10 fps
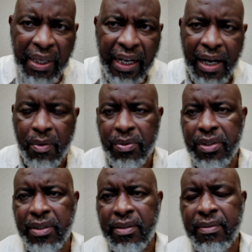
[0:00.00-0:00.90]
out.
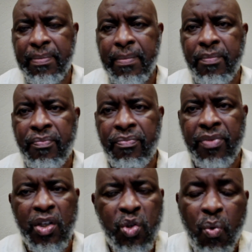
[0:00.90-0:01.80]

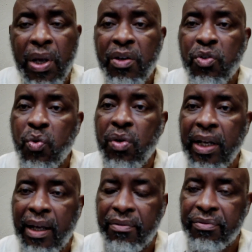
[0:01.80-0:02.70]
So we're not good
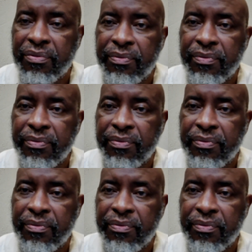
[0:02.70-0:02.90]
enough